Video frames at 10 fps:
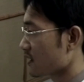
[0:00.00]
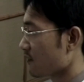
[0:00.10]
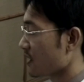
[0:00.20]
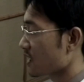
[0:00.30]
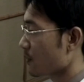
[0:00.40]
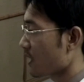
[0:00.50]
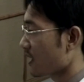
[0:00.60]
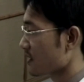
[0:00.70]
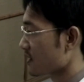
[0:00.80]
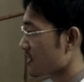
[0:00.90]
severe ischemic
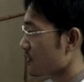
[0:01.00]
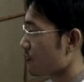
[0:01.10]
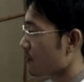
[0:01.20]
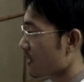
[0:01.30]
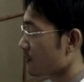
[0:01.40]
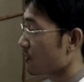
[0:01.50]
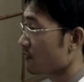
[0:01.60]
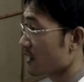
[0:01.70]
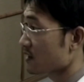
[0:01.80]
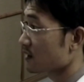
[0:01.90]
heart disease with multiple
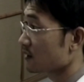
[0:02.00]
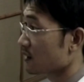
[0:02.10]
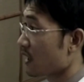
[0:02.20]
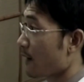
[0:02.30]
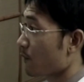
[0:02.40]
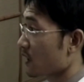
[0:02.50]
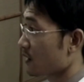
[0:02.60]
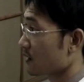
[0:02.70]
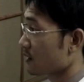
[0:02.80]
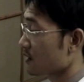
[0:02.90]
vessel
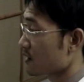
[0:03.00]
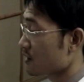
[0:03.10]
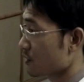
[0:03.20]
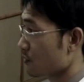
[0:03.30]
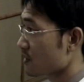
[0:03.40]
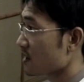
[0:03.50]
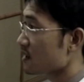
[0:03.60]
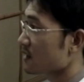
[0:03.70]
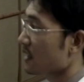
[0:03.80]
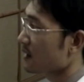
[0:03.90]

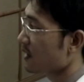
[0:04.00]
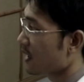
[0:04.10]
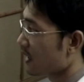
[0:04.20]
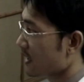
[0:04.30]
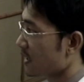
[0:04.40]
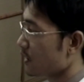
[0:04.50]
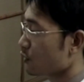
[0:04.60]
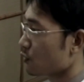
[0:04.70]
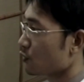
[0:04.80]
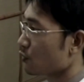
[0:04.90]
stenosis, then he need
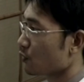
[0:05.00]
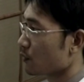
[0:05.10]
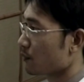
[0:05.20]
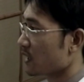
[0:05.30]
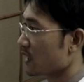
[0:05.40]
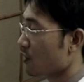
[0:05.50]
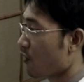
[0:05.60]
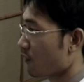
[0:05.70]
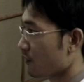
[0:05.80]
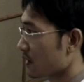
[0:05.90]
to be
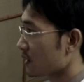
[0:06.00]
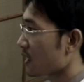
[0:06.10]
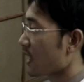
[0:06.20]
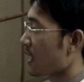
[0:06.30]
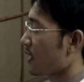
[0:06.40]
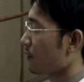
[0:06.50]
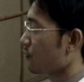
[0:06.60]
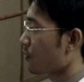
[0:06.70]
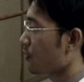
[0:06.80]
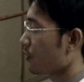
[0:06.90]
offered
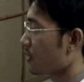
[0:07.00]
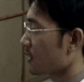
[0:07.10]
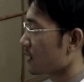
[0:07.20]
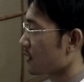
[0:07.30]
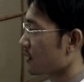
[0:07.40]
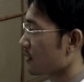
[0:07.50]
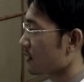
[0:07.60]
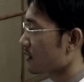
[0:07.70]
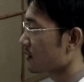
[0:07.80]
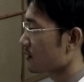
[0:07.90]
for
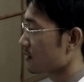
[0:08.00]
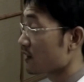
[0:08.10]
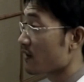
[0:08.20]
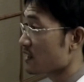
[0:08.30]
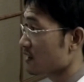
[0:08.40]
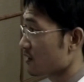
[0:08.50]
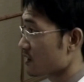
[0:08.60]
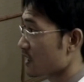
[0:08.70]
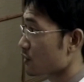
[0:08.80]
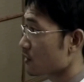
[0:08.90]

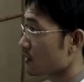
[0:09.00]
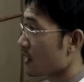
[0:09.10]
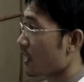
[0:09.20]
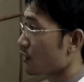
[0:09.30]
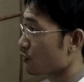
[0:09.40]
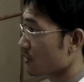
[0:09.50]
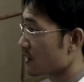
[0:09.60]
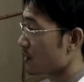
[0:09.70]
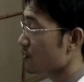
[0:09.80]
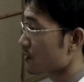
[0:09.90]
revascularization to
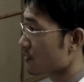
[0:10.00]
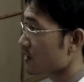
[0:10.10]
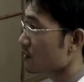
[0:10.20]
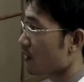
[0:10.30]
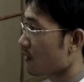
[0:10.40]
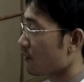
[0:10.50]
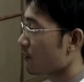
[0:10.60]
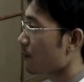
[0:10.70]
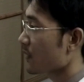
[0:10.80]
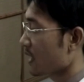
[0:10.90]
reduce the risk of
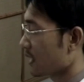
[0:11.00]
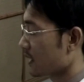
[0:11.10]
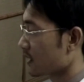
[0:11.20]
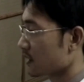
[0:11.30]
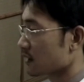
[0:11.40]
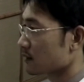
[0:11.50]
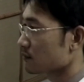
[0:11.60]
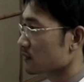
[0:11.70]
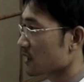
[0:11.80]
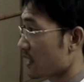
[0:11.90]

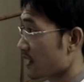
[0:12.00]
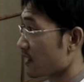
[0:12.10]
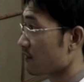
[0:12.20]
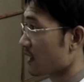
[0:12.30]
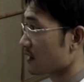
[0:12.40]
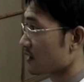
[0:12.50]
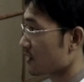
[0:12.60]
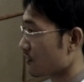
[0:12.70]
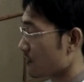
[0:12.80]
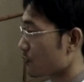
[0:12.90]
cardiac event
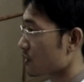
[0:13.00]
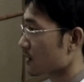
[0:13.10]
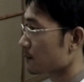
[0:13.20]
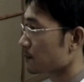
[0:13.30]
in the future.